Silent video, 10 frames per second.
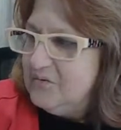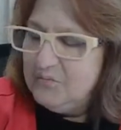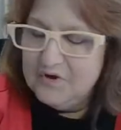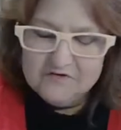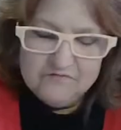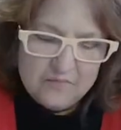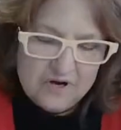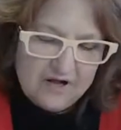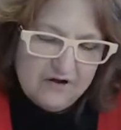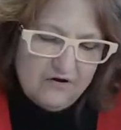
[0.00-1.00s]
one of
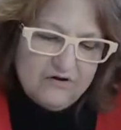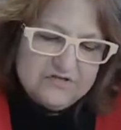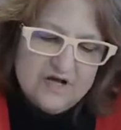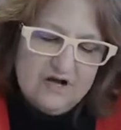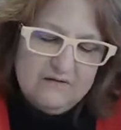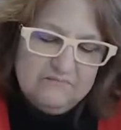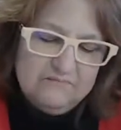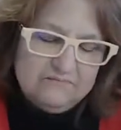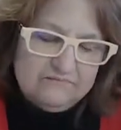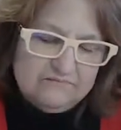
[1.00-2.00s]
my
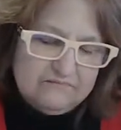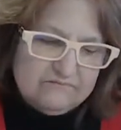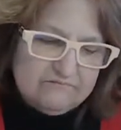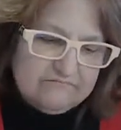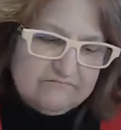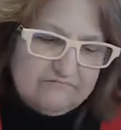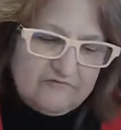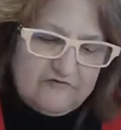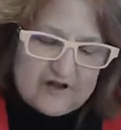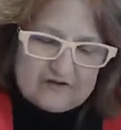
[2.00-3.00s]
all-time
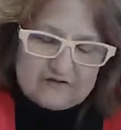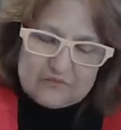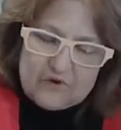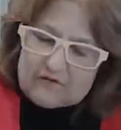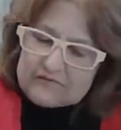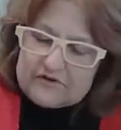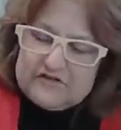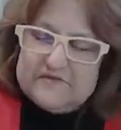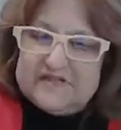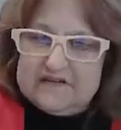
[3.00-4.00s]
favorite, well,
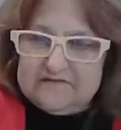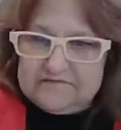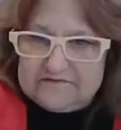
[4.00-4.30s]
Christmas Eve